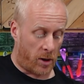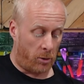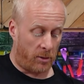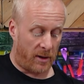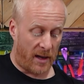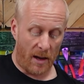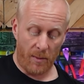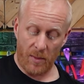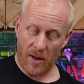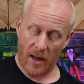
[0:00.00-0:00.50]

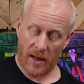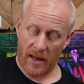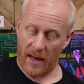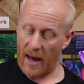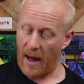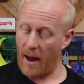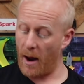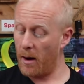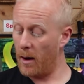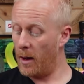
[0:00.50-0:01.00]
Leukaemia
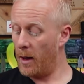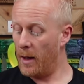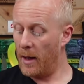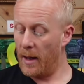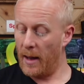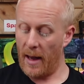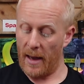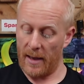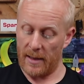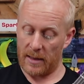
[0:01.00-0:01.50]
Care.
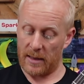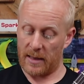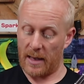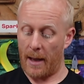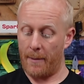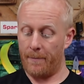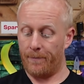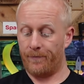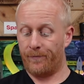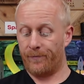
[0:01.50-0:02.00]
It's
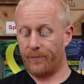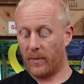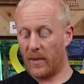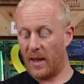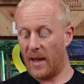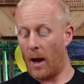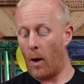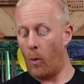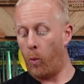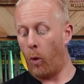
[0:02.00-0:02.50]

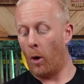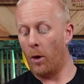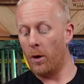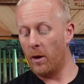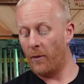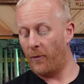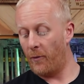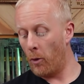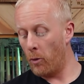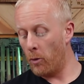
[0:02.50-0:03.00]
yeah,
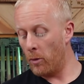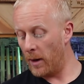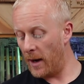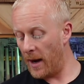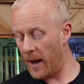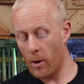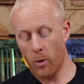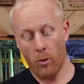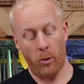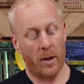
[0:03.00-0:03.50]
wonderful
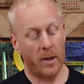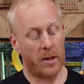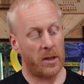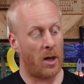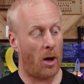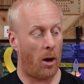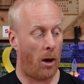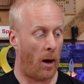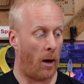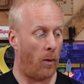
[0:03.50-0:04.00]
little
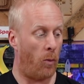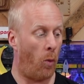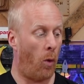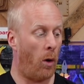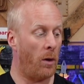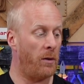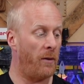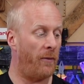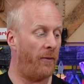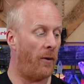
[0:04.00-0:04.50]
guitar,
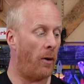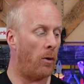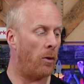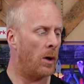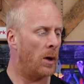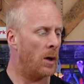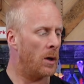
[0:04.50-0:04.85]
wonderful.